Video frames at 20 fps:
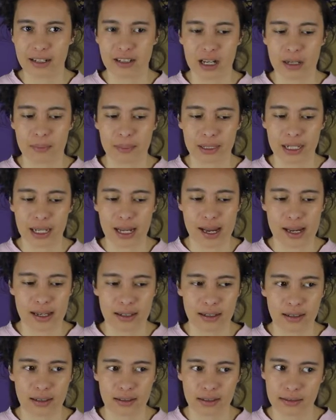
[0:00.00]
yet, but I
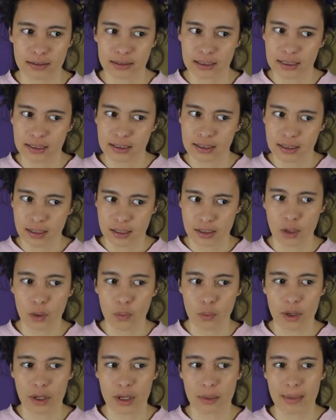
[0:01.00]

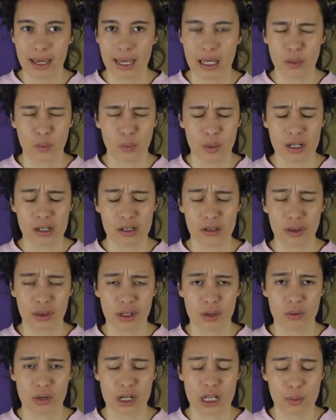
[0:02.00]
don't want to make weird
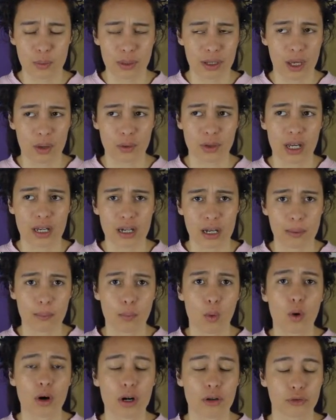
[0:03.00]
theories without getting
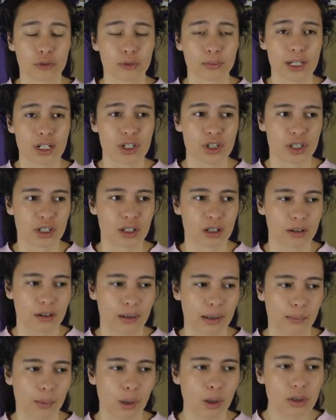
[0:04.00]
more information.
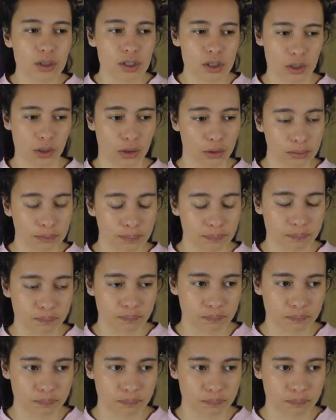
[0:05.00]
Also,